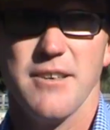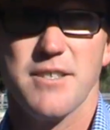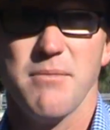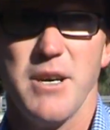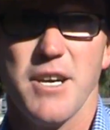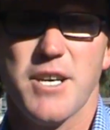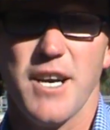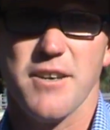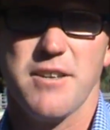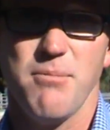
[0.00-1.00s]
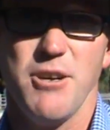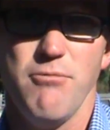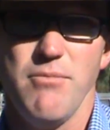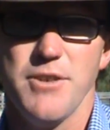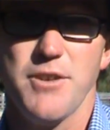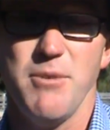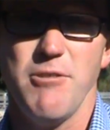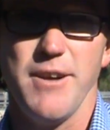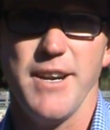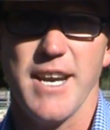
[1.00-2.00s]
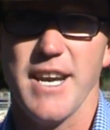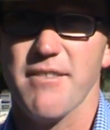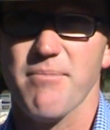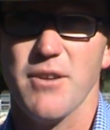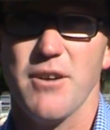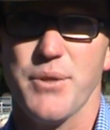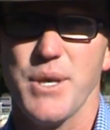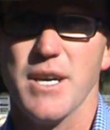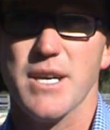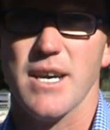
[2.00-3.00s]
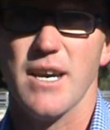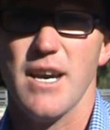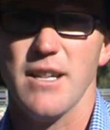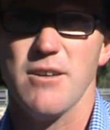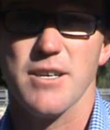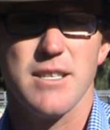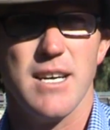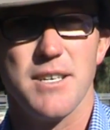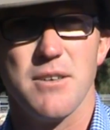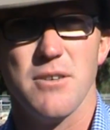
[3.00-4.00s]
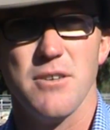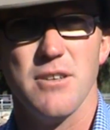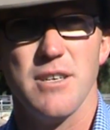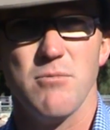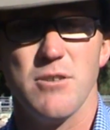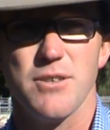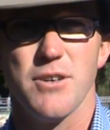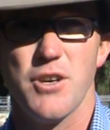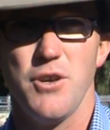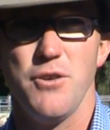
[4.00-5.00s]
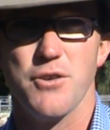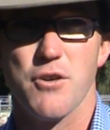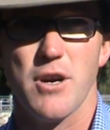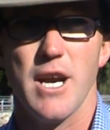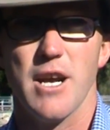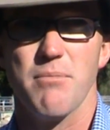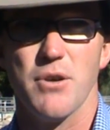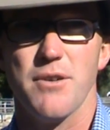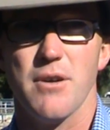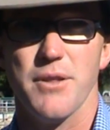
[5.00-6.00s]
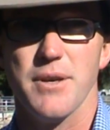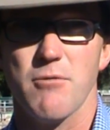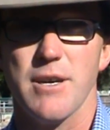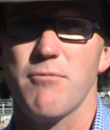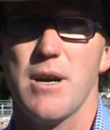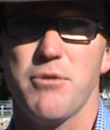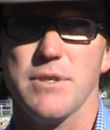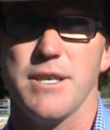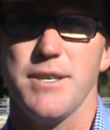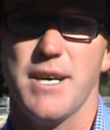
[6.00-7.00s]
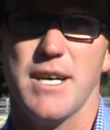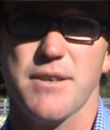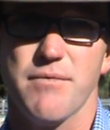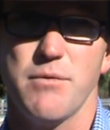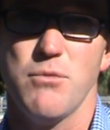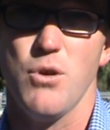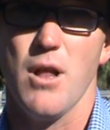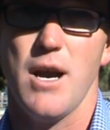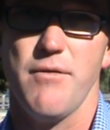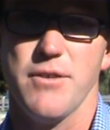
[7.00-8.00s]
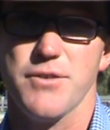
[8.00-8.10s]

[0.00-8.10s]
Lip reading: there's some big checks to be written out, but I think, and like you touched on earlier, it wasn't a huge crowd, but I think we had representation from all over